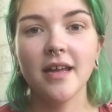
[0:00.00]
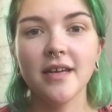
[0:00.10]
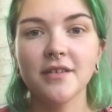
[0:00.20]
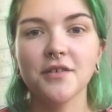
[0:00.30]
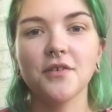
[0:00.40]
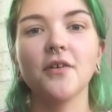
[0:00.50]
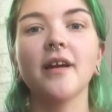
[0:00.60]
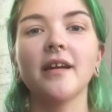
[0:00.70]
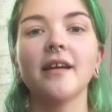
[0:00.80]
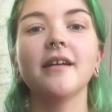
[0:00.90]

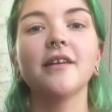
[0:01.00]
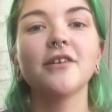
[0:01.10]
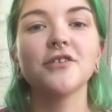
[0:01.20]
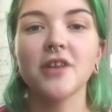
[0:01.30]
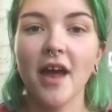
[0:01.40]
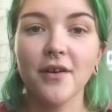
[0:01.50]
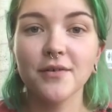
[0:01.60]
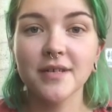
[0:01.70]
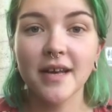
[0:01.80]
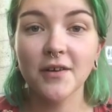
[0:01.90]
integrating your shadow
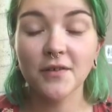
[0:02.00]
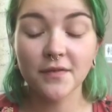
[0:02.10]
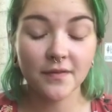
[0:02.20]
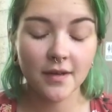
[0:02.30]
self.